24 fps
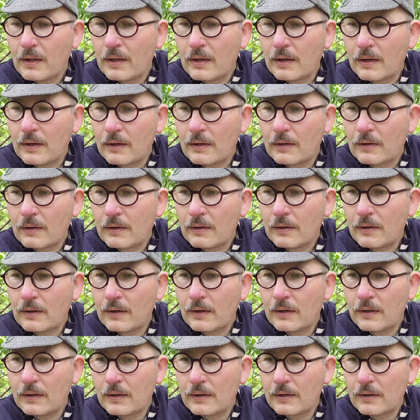And I
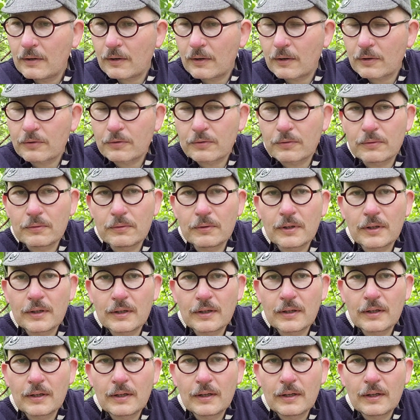shall
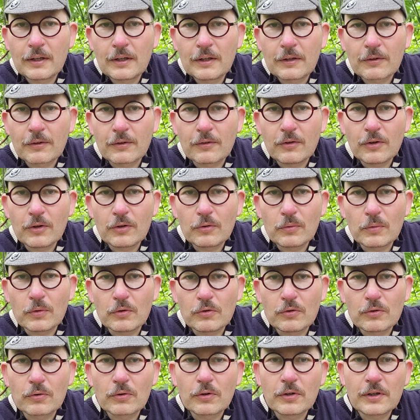continue to
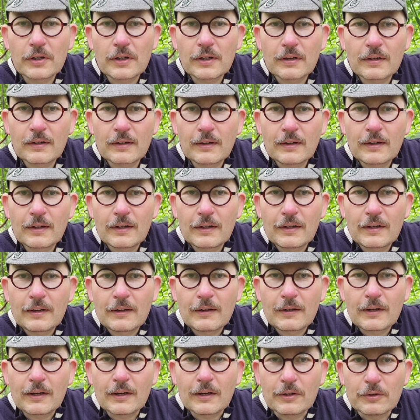enjoy
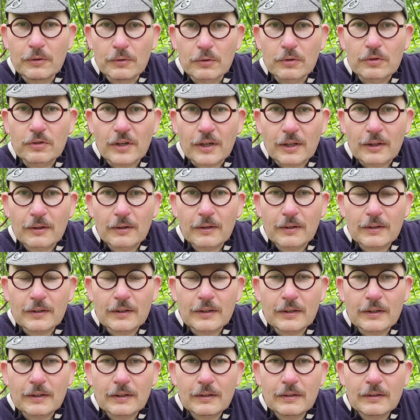your channel,
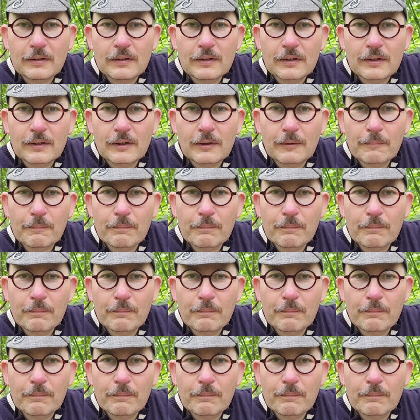and I